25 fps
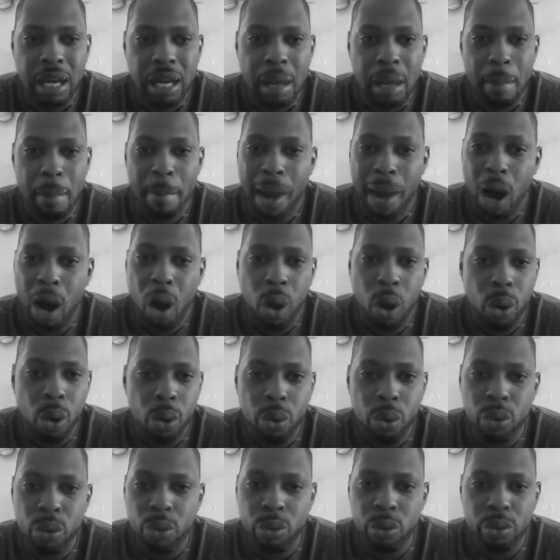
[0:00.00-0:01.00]
my
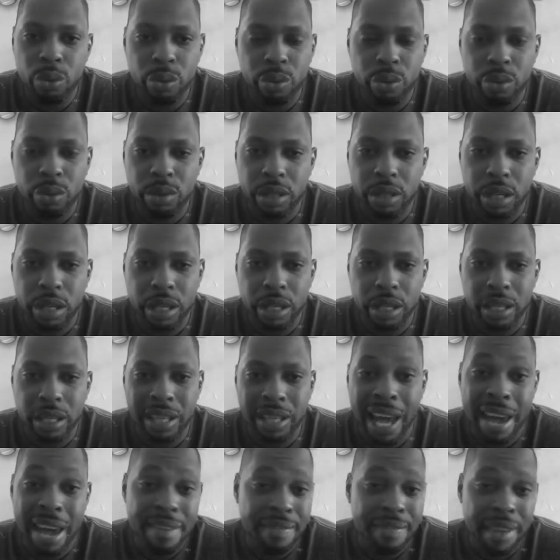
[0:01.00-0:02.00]
own
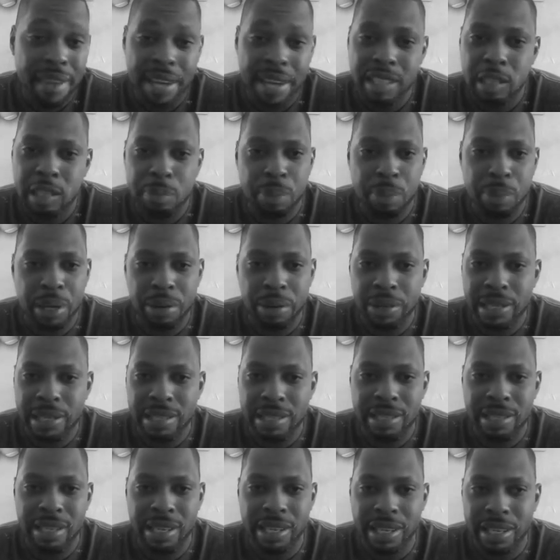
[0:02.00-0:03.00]
life
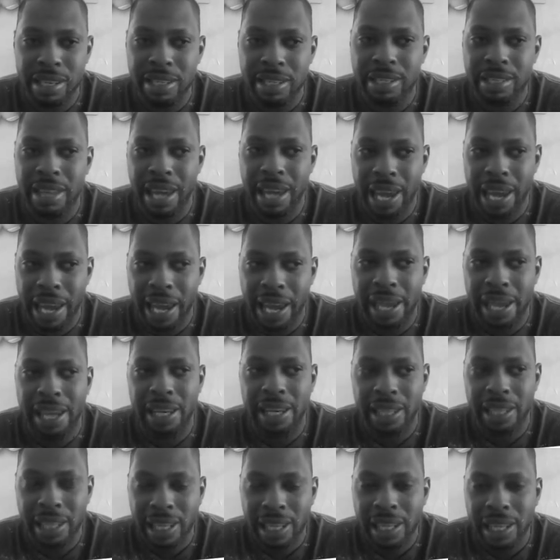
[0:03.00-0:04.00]
experiences,
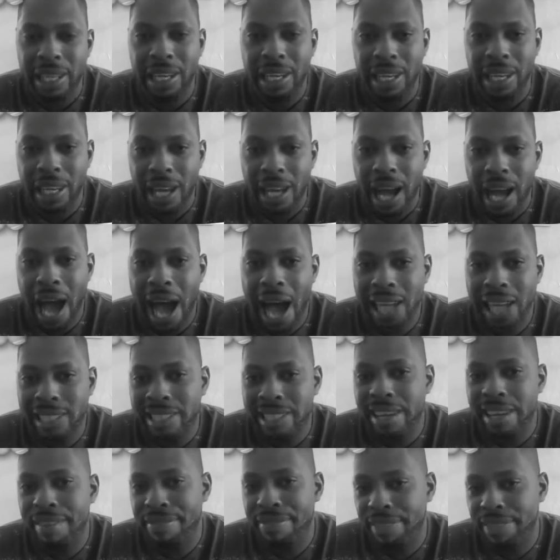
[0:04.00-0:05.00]
and I
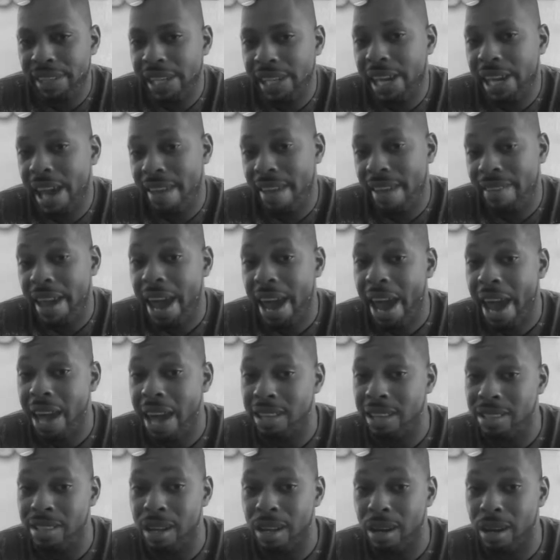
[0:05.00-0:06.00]
definitely have
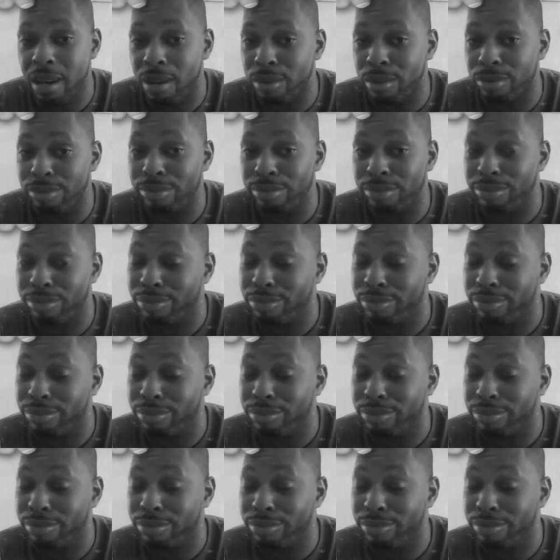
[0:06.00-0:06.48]
had some